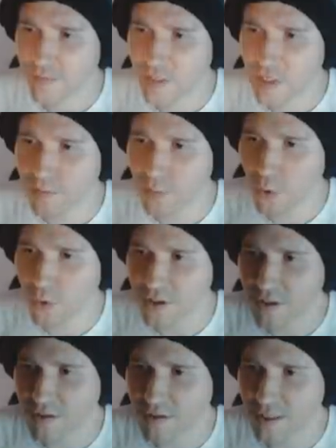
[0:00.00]
It's
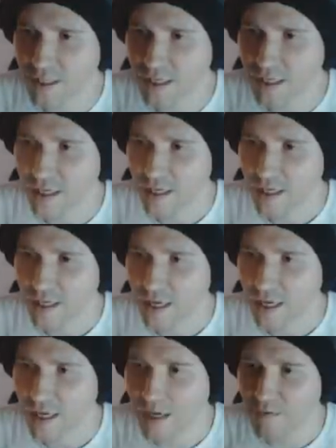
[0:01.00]
important.
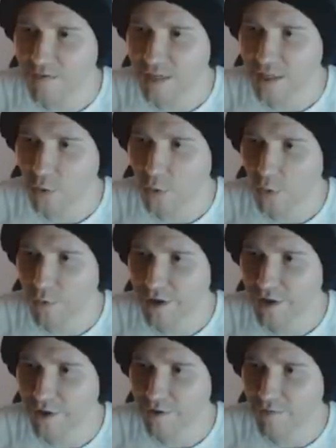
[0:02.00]
And we've checked all 3
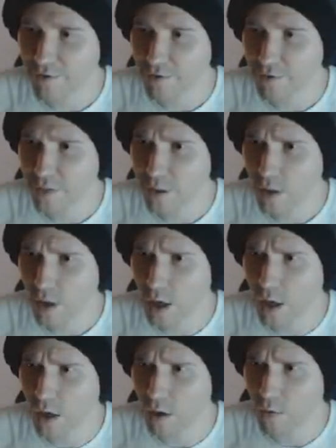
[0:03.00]
of those rooms.
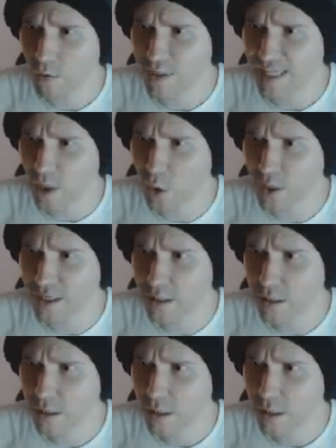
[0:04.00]
Uh-oh, what's that noise?